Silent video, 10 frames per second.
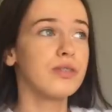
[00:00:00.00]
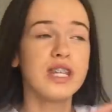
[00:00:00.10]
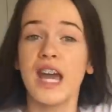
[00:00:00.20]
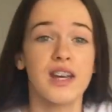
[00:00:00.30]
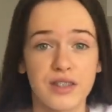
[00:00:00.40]

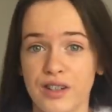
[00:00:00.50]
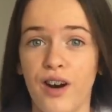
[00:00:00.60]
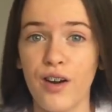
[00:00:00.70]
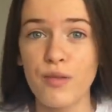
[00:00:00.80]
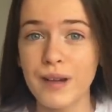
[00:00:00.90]
years ago,
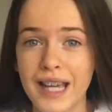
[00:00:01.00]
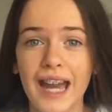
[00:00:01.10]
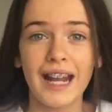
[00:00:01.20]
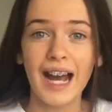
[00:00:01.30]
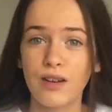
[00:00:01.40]
I've been
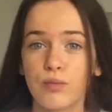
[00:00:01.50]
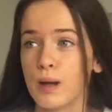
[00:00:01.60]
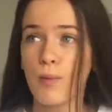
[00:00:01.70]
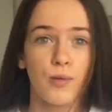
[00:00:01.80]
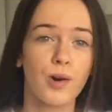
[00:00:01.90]
getting hate from
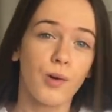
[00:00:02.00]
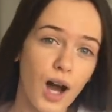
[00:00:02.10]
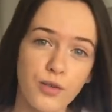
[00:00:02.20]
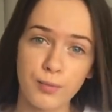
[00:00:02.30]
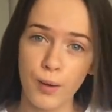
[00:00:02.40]
people in real
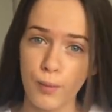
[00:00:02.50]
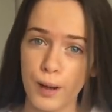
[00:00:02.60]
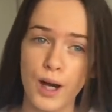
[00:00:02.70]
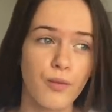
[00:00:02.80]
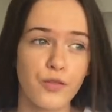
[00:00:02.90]
life about my
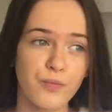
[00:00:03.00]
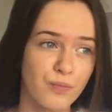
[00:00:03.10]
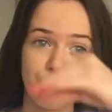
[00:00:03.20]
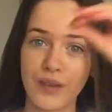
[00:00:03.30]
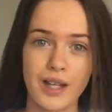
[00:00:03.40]
makeup
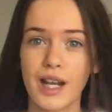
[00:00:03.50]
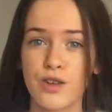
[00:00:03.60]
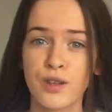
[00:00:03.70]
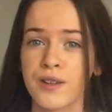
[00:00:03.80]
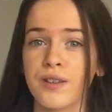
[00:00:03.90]
from
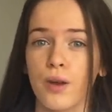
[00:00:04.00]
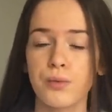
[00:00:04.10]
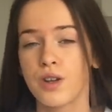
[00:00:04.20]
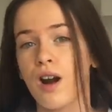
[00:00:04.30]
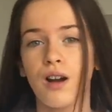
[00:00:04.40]
literally since I
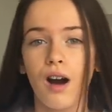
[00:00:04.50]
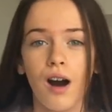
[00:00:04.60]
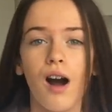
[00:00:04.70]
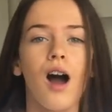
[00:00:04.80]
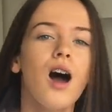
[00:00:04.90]
was
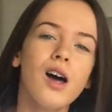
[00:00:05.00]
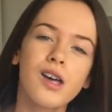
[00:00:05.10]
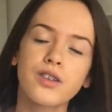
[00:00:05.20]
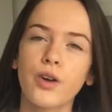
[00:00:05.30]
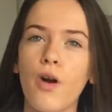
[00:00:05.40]
younger.
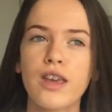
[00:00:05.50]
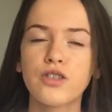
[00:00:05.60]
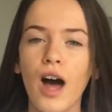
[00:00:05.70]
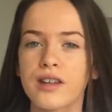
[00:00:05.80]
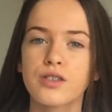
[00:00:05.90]
So
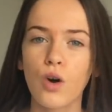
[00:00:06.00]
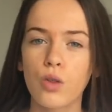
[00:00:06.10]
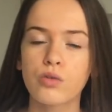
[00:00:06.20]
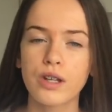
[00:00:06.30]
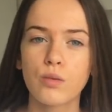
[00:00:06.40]
that's
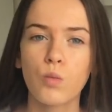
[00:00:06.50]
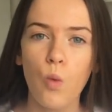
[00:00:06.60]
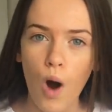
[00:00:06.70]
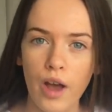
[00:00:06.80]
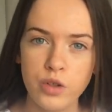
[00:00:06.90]
not the reason
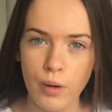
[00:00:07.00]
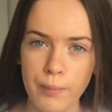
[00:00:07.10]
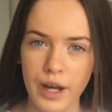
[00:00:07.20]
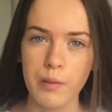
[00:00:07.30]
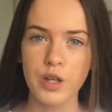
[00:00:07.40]
why I still wear
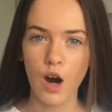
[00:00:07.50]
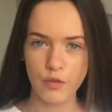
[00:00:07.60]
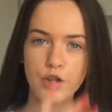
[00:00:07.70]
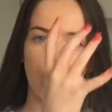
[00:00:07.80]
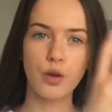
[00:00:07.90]
makeup. The
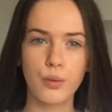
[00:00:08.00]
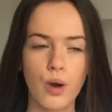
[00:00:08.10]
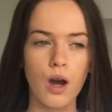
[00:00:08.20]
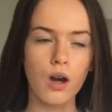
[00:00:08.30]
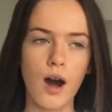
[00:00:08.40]
other two
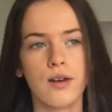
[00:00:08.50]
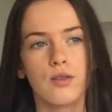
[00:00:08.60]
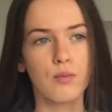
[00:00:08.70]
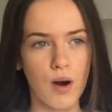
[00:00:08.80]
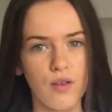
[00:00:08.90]
kind
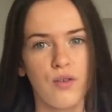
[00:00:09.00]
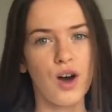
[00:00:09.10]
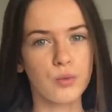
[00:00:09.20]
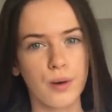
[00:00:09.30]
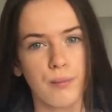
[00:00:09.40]
of were, the
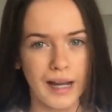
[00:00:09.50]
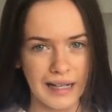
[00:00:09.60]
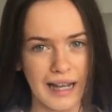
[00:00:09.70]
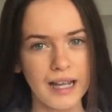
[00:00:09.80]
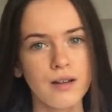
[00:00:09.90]
first one
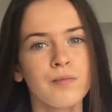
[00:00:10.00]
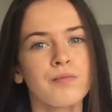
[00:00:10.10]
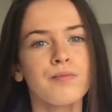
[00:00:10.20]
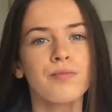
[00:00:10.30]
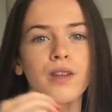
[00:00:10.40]
mainly.
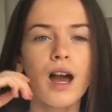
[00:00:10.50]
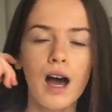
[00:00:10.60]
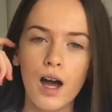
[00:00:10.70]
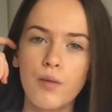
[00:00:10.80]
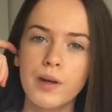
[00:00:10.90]

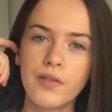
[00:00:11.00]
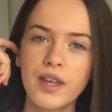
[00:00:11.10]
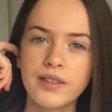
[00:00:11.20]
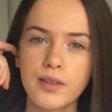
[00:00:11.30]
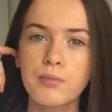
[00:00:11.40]

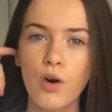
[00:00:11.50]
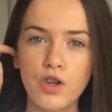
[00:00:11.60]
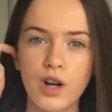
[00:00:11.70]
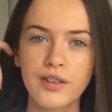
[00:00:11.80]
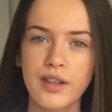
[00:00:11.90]
This is
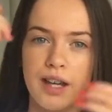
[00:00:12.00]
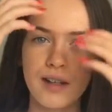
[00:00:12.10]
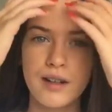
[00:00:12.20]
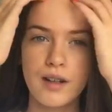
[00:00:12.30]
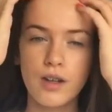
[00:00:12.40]

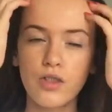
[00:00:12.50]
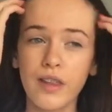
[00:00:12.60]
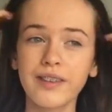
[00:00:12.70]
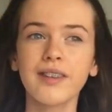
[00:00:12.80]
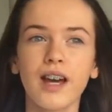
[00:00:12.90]

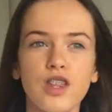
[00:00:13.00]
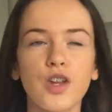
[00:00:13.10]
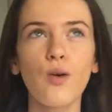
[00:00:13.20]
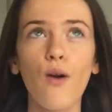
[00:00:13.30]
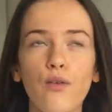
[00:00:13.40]

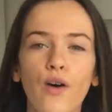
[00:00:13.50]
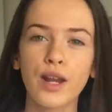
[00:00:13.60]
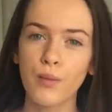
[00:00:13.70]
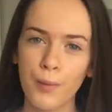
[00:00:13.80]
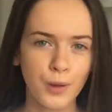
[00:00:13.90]
actually quite
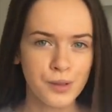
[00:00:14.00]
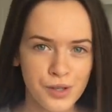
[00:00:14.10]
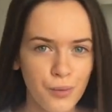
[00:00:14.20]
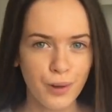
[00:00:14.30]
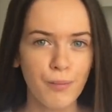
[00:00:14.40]
funny what I'm going to be
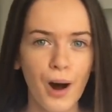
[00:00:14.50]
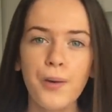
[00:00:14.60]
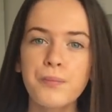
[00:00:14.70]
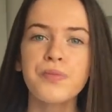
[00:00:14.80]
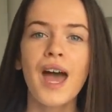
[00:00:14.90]
talking
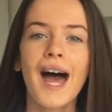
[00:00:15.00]
about.